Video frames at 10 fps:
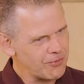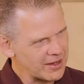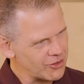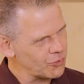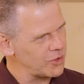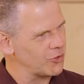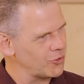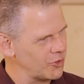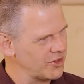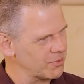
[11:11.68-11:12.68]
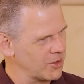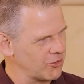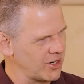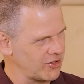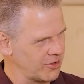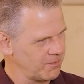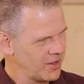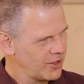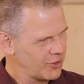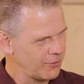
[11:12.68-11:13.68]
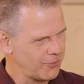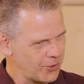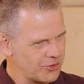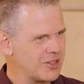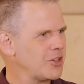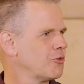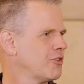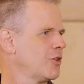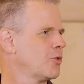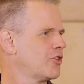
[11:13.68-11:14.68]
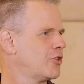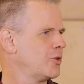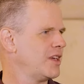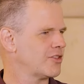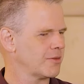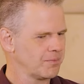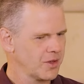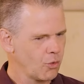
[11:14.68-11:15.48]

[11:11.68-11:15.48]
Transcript: factors when you're doing this migration. The first thing you really want to do is